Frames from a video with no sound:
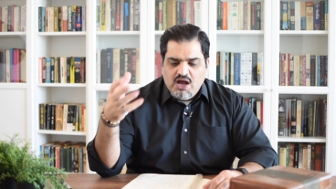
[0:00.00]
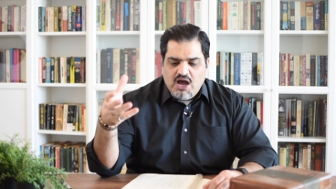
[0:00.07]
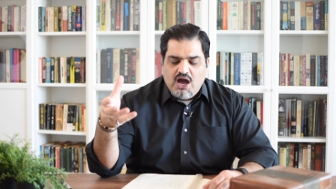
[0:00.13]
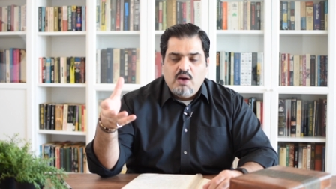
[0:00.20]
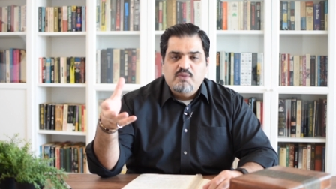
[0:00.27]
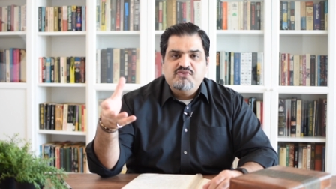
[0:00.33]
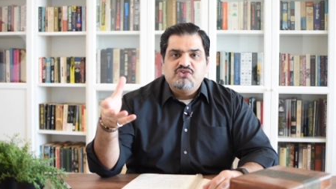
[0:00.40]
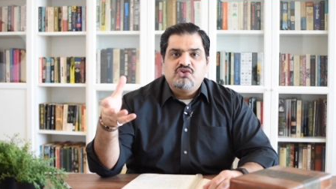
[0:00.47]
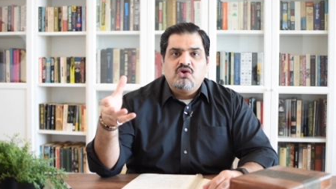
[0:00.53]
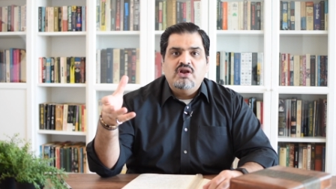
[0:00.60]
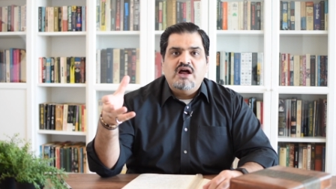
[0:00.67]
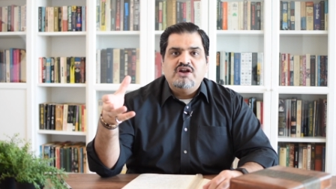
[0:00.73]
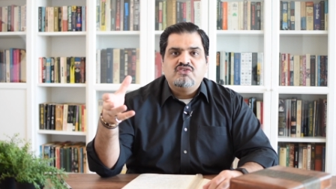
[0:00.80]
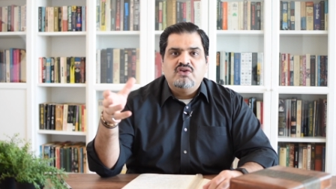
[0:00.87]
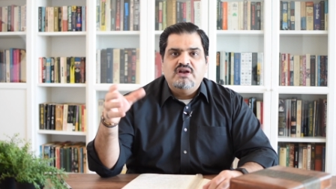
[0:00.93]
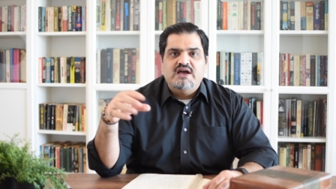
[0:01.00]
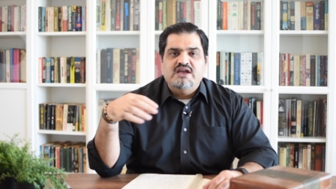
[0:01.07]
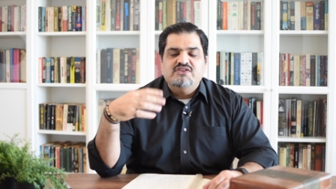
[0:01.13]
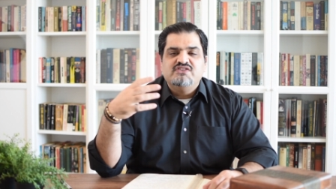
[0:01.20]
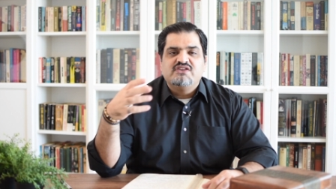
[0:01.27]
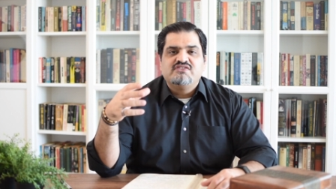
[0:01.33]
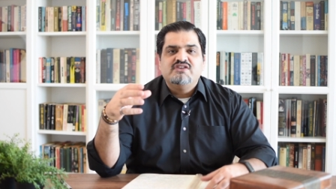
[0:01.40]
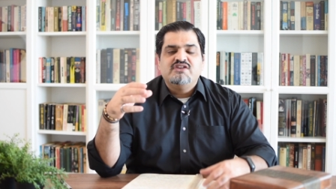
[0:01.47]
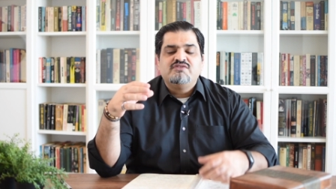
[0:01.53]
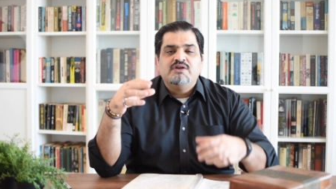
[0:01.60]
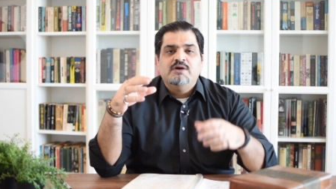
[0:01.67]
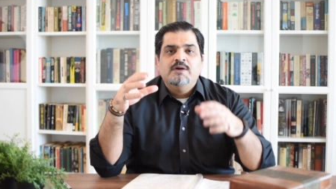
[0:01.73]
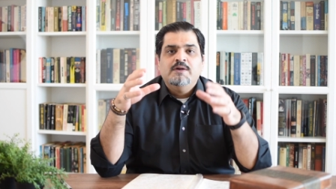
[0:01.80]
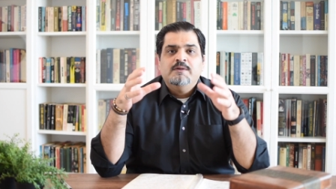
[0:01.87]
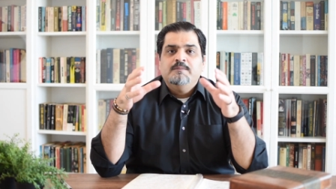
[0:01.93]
how is it collateralized, etc.